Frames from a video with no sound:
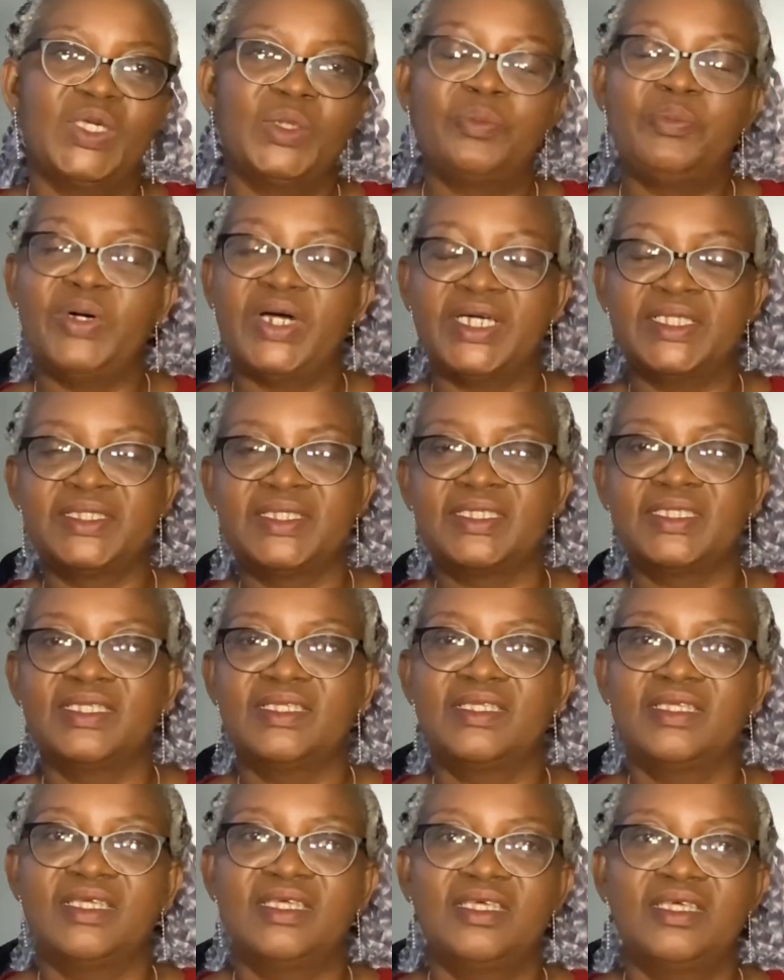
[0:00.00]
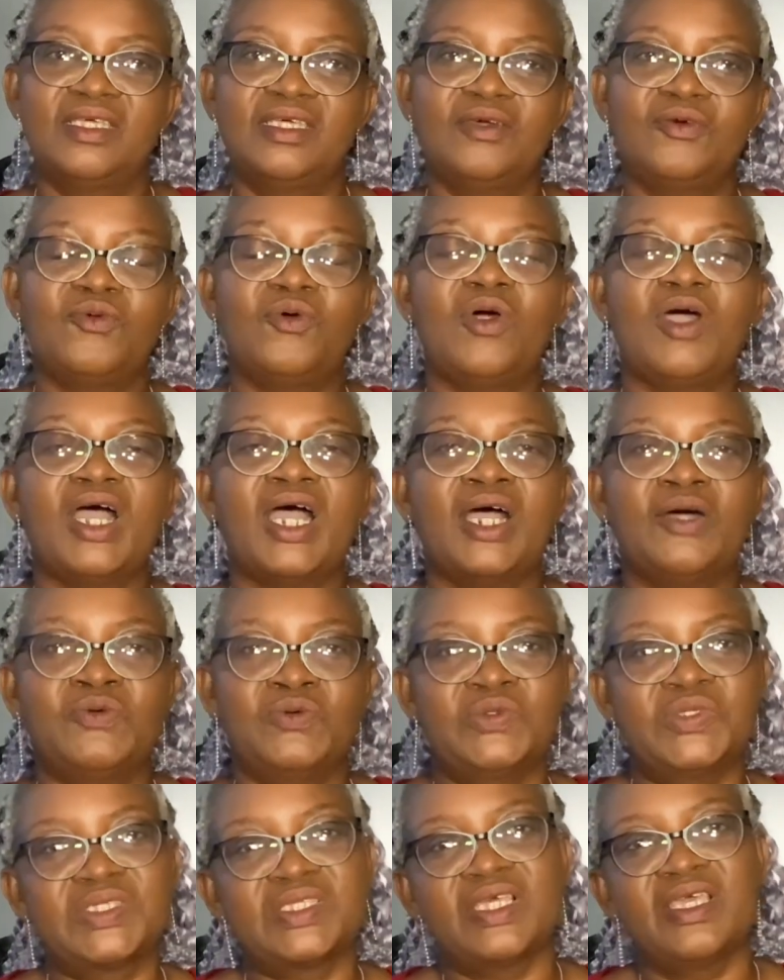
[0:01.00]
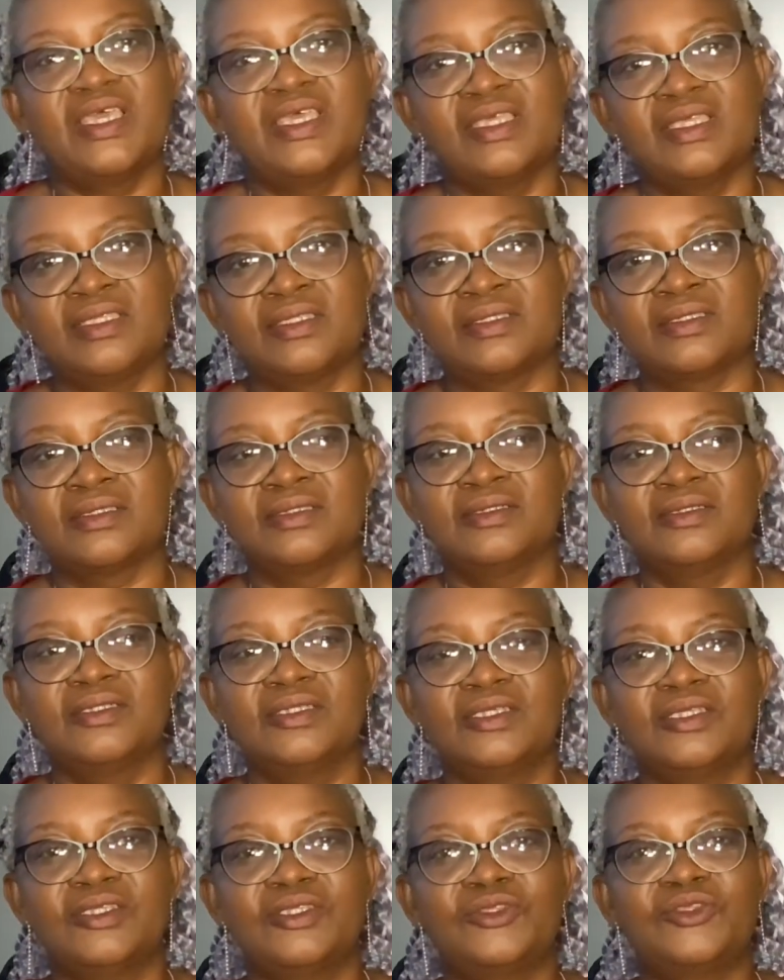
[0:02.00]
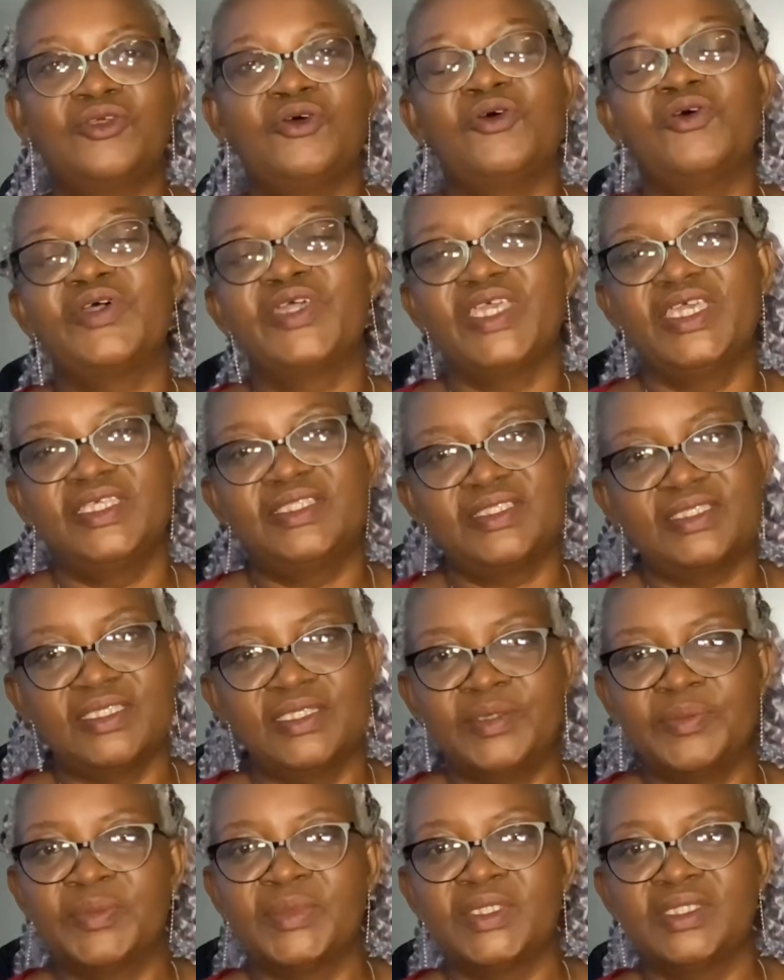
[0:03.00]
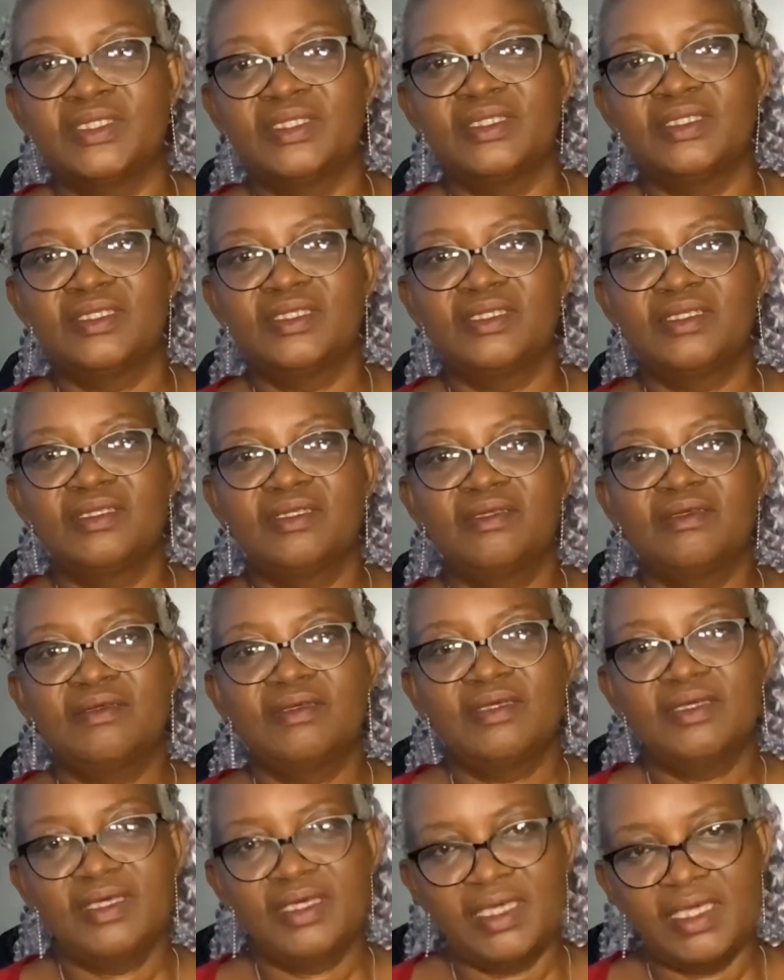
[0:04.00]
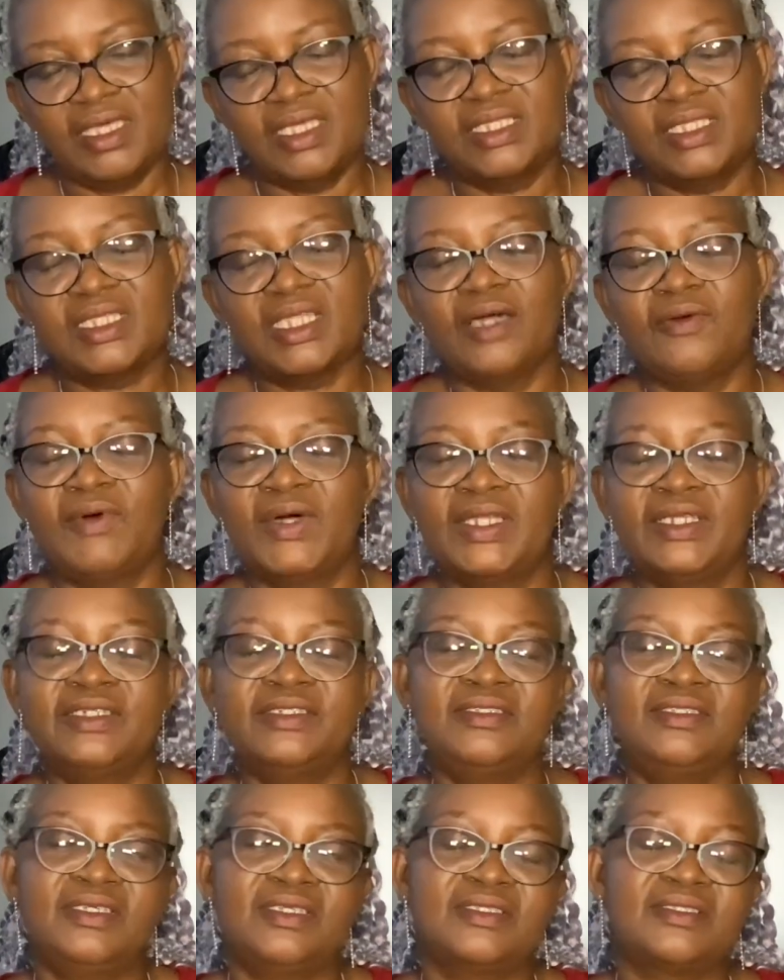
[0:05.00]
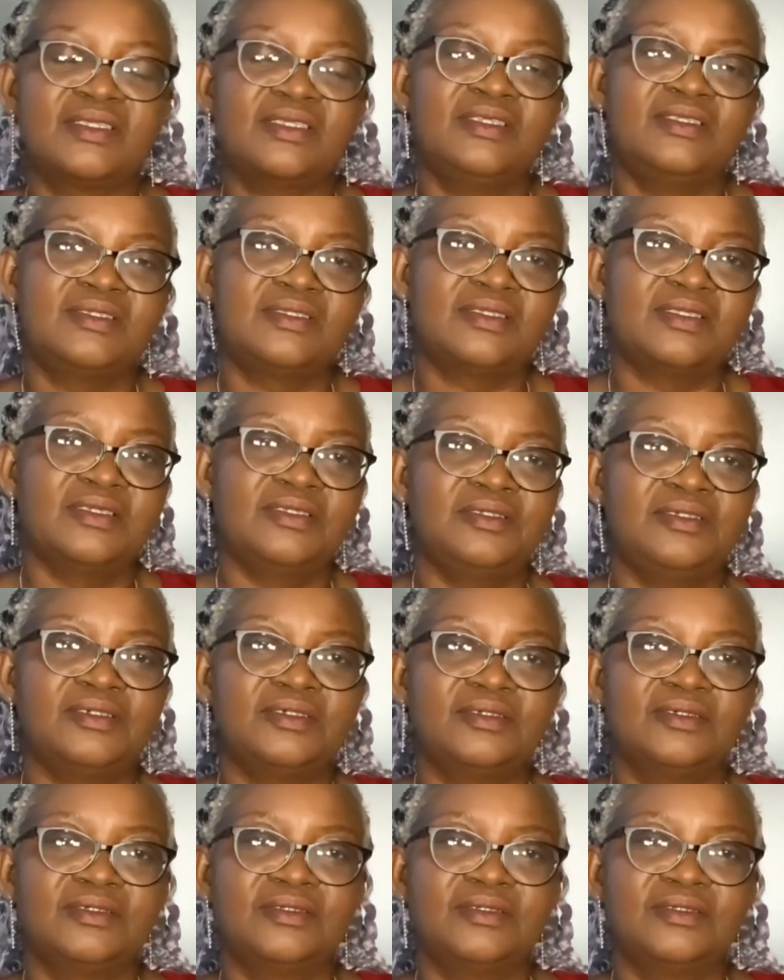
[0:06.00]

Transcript: But what I will say is, don't hate him. Hate our leaders instead.